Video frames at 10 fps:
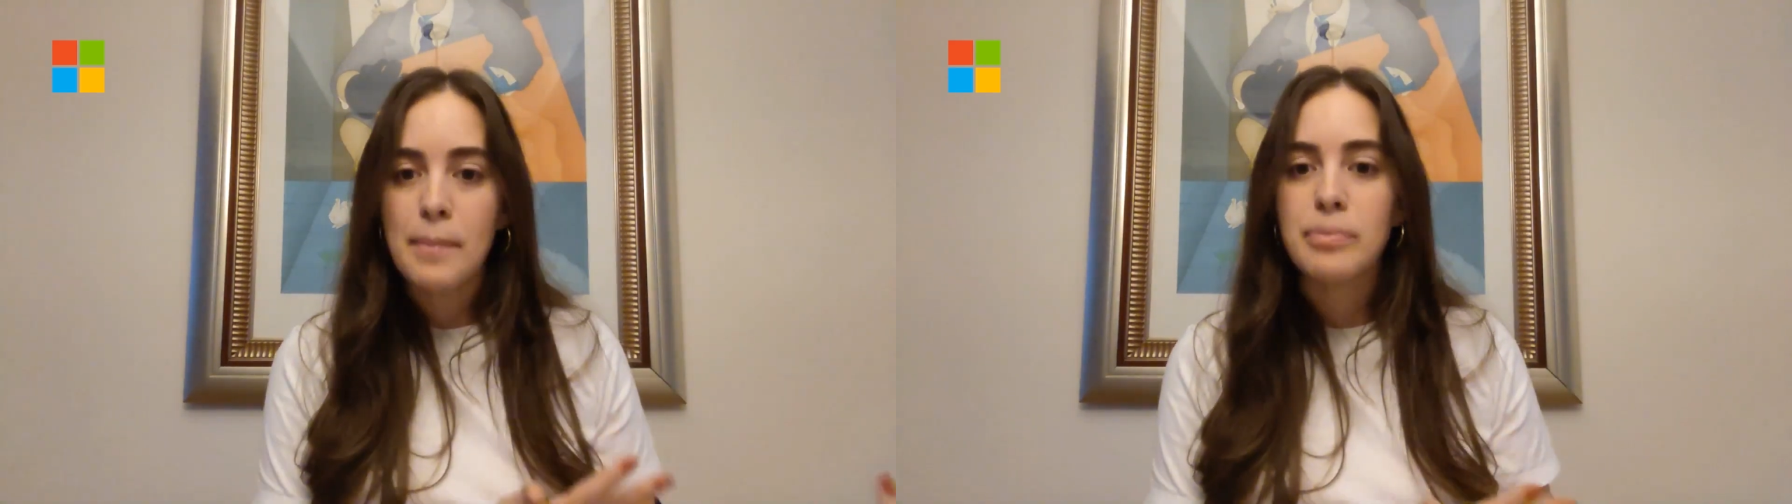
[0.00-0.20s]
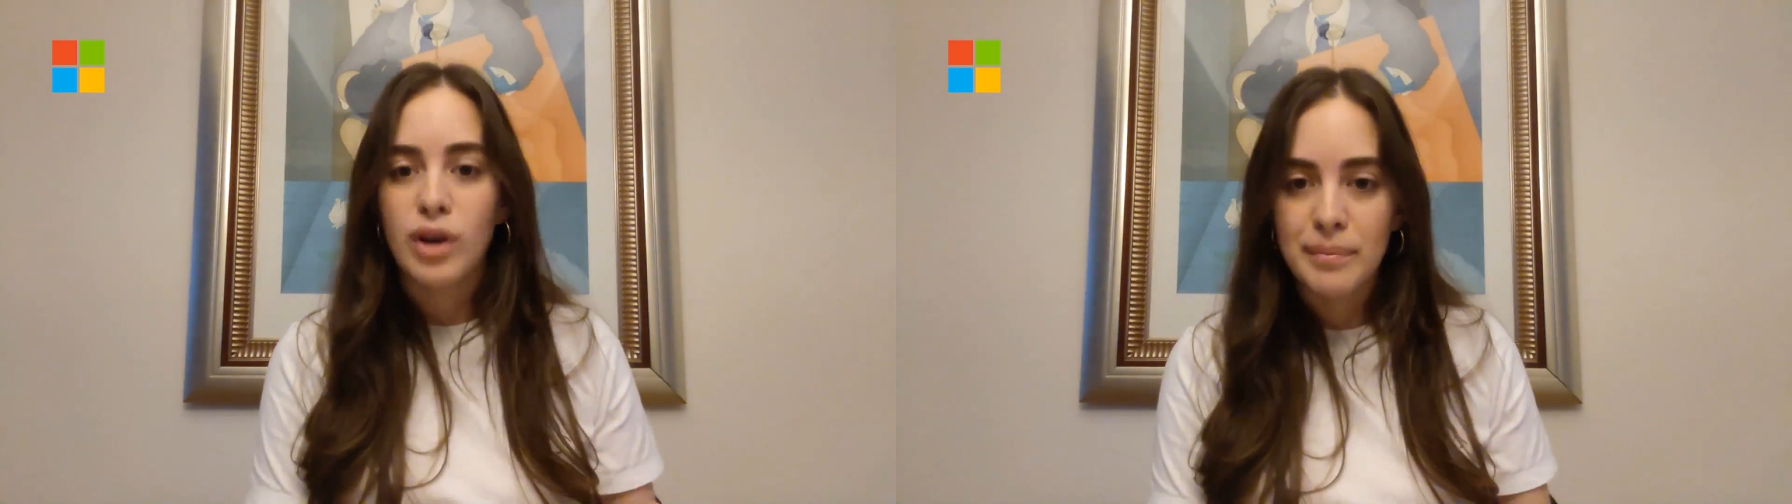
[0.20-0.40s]

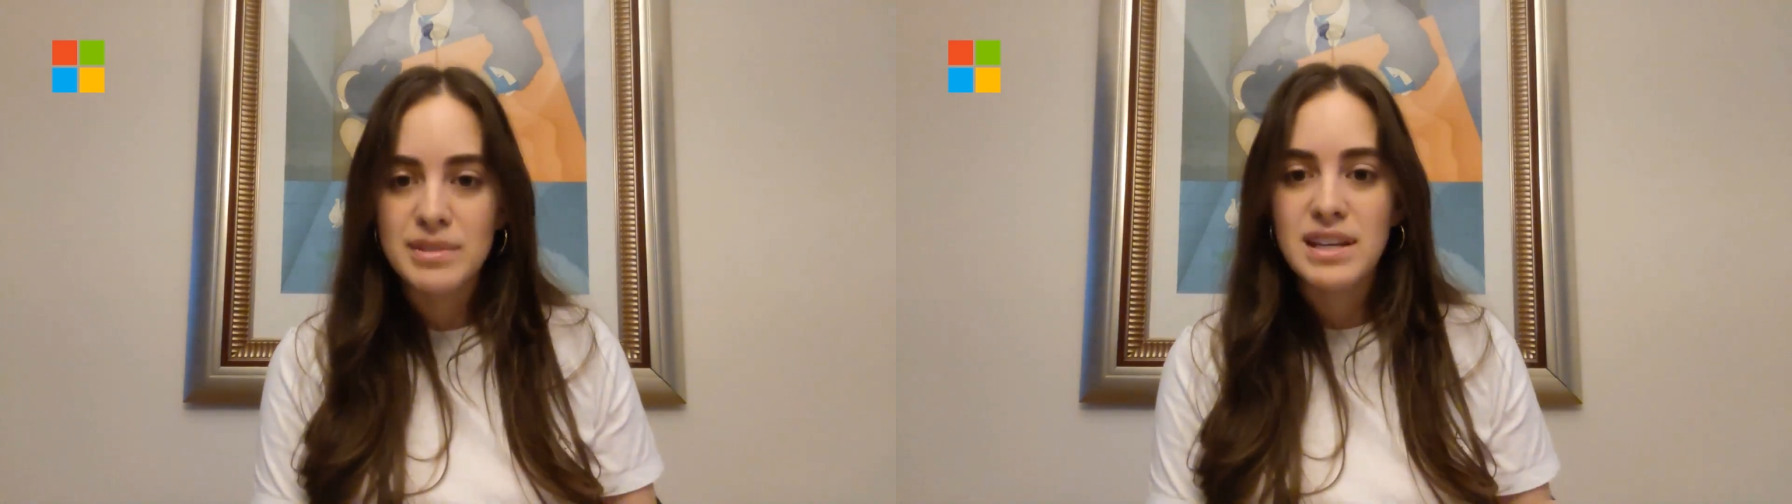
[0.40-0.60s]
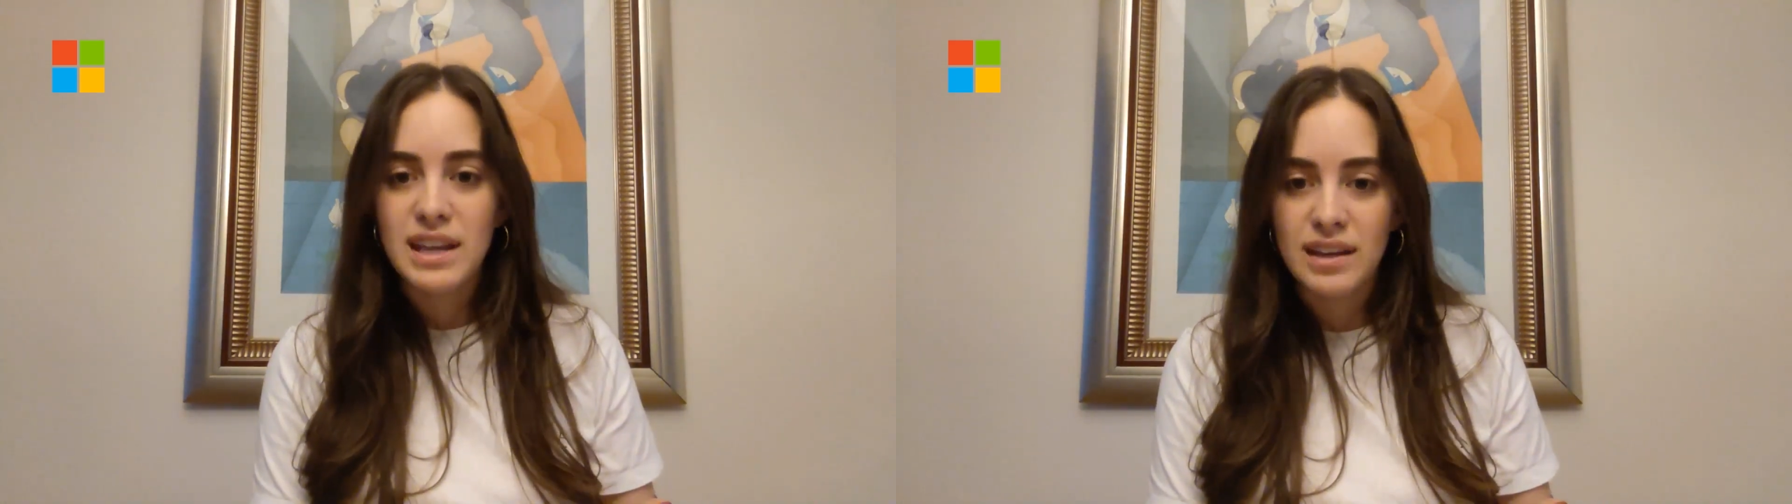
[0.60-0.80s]

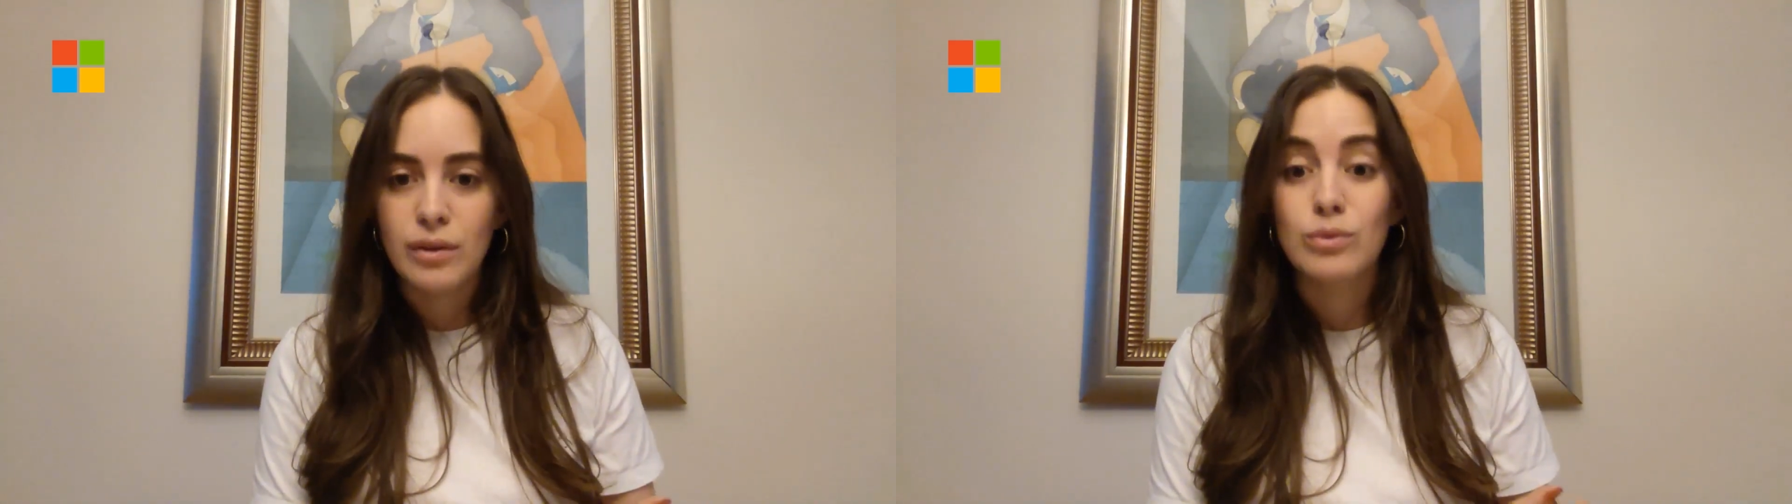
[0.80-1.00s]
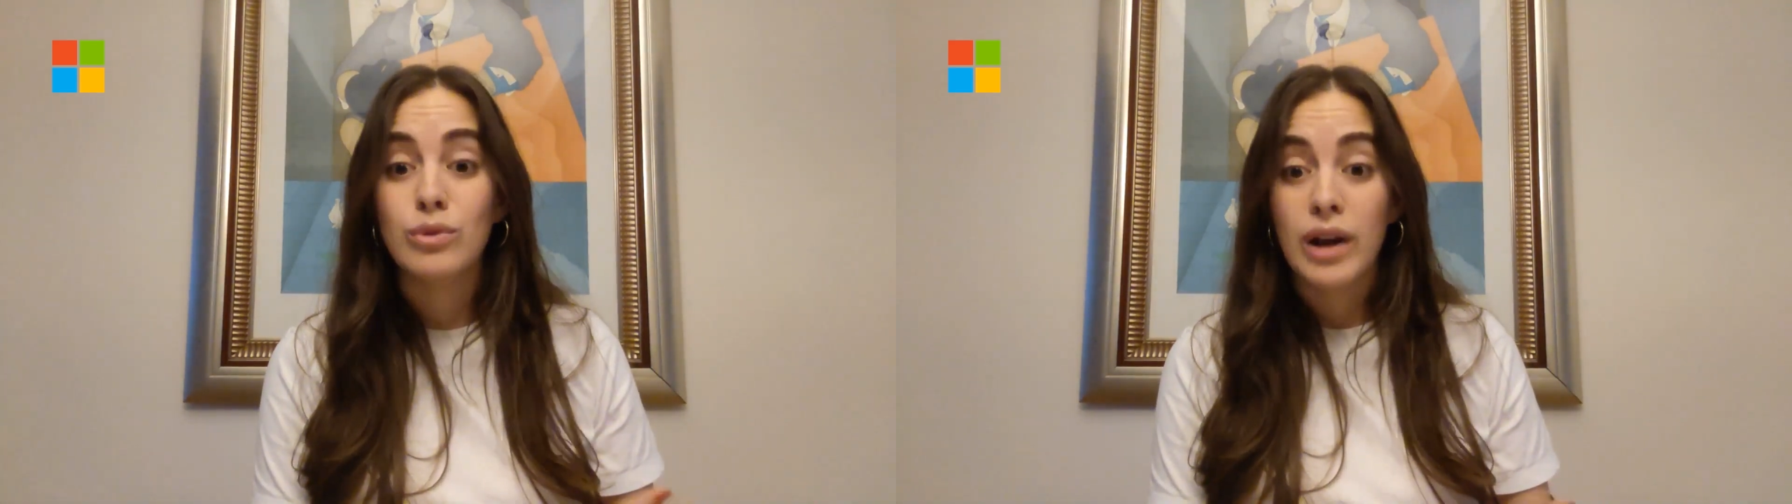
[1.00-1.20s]
prompting
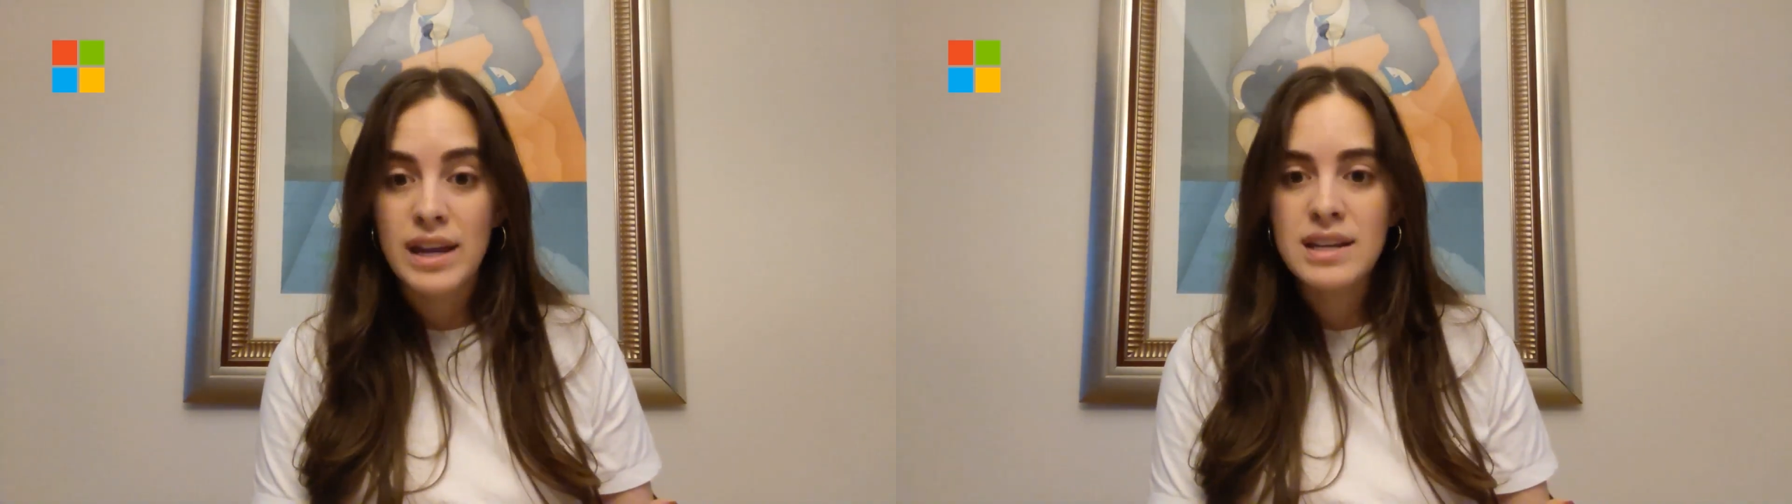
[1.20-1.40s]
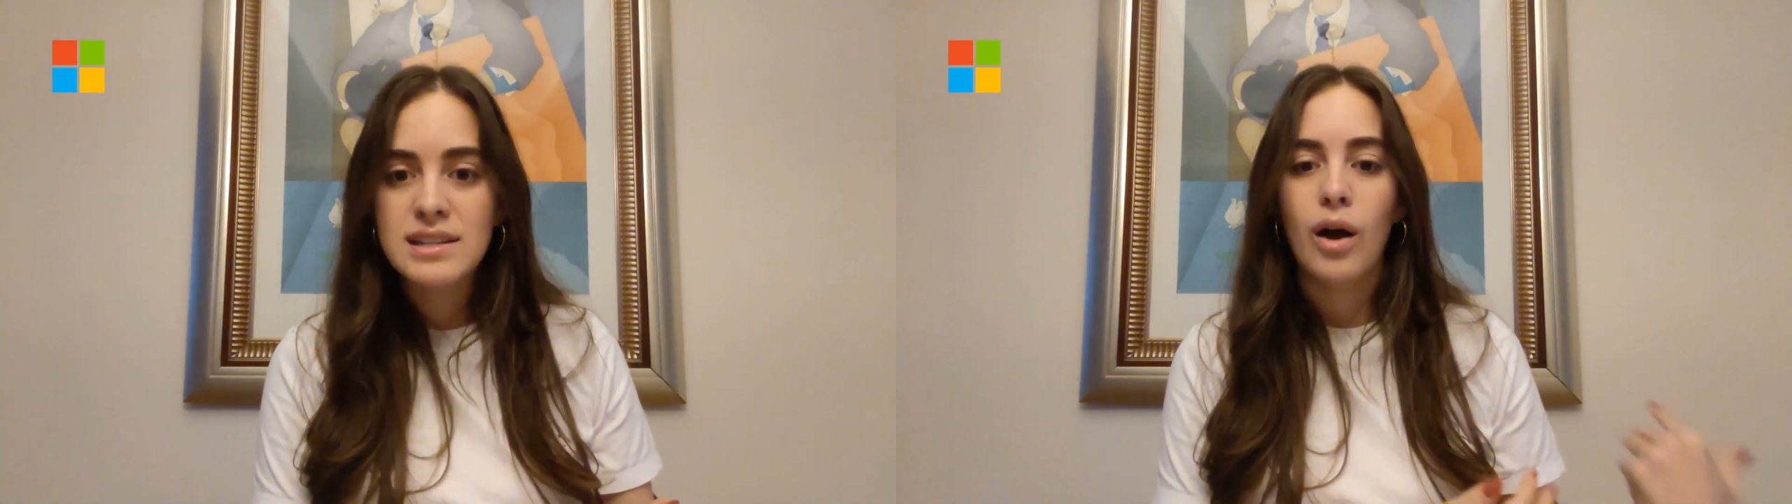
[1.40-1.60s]
right,